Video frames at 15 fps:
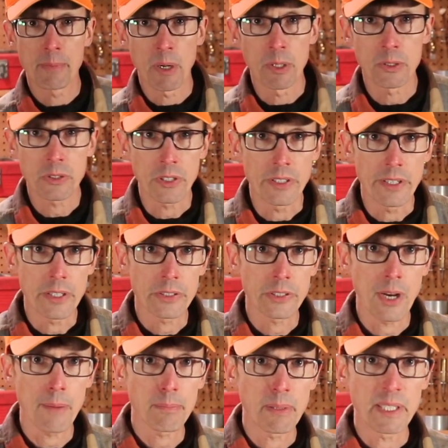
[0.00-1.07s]
approach to deer
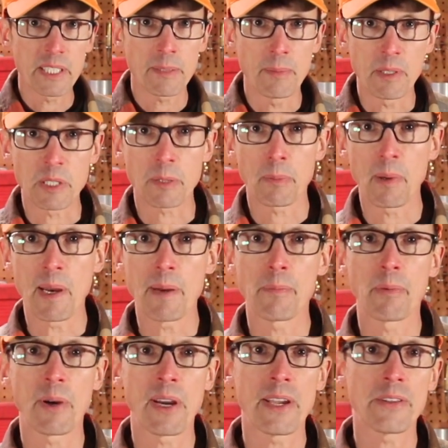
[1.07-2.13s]
shot placement is spray and
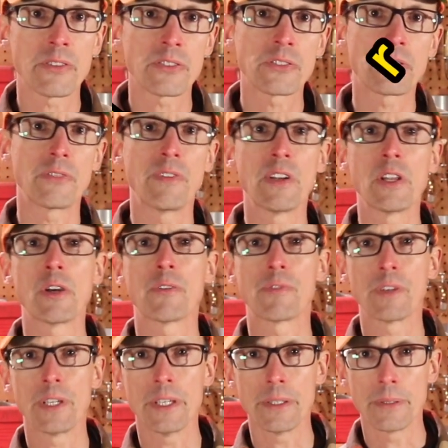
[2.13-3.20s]
pray, this is the video
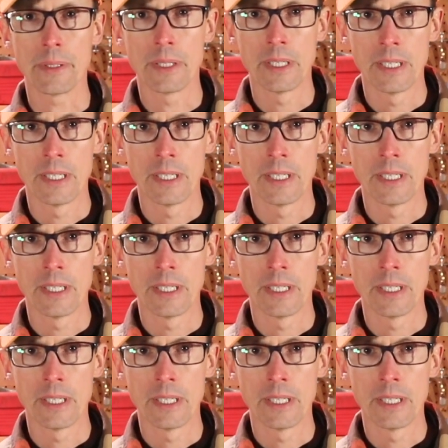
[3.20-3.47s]
for you.